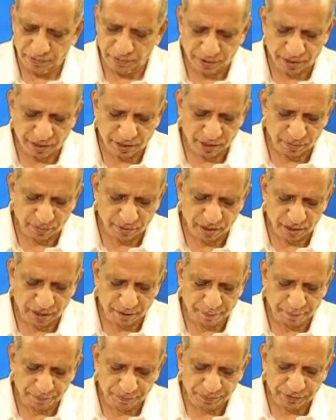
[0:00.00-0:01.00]

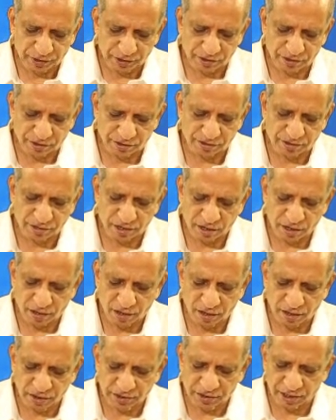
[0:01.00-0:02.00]
variable is the
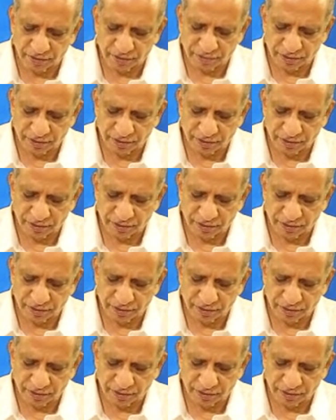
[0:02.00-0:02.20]
cause of